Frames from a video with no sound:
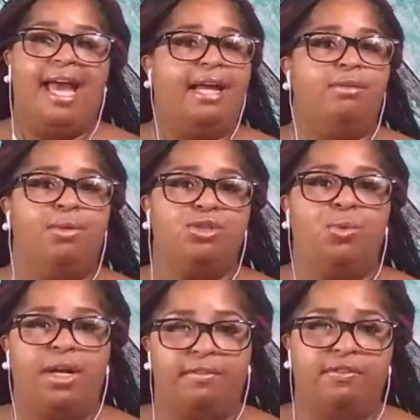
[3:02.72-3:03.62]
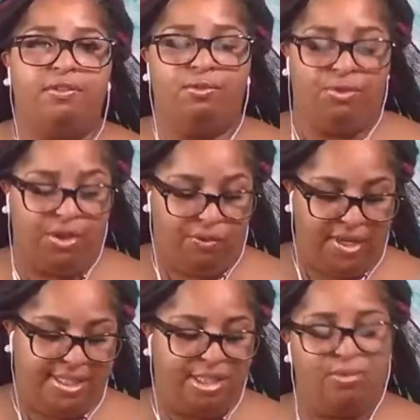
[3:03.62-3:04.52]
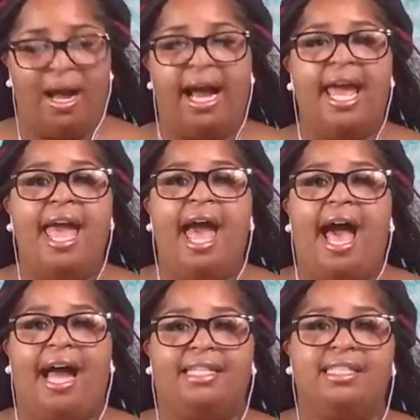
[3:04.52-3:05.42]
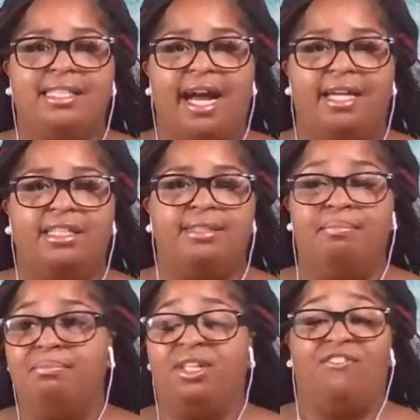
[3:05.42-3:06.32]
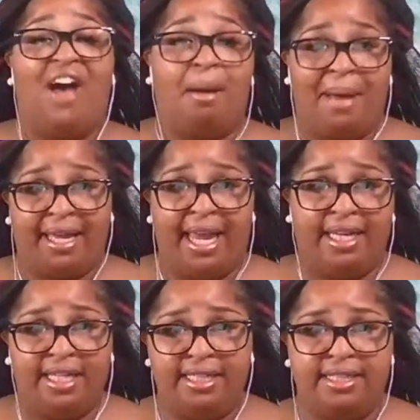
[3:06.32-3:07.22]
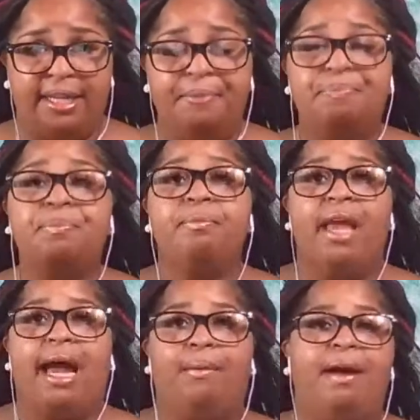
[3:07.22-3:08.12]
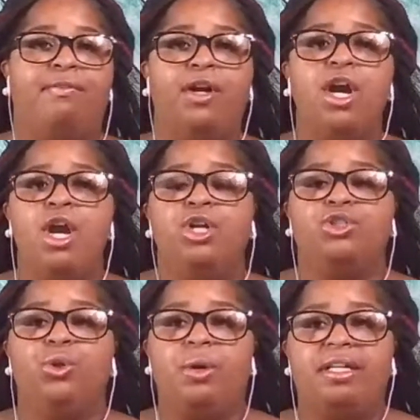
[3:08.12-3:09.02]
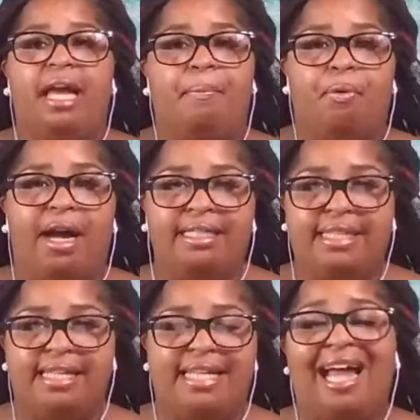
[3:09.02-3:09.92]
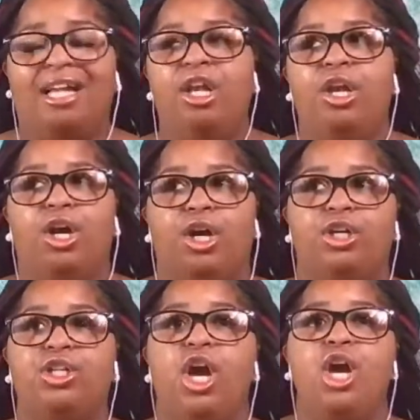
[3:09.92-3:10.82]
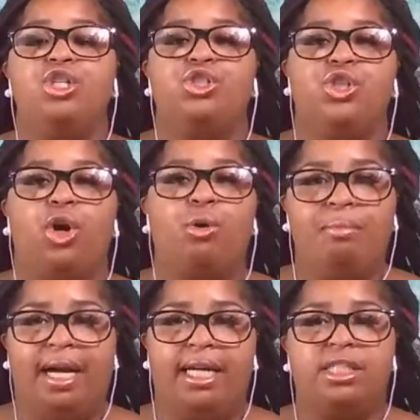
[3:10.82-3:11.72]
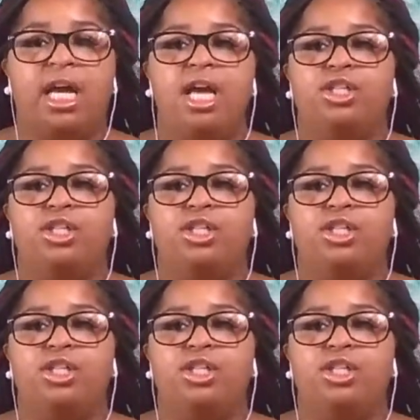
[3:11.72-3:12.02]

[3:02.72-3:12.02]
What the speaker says: that was one of the reasons why I decided to file my candidacy. However, during that process, I learned so much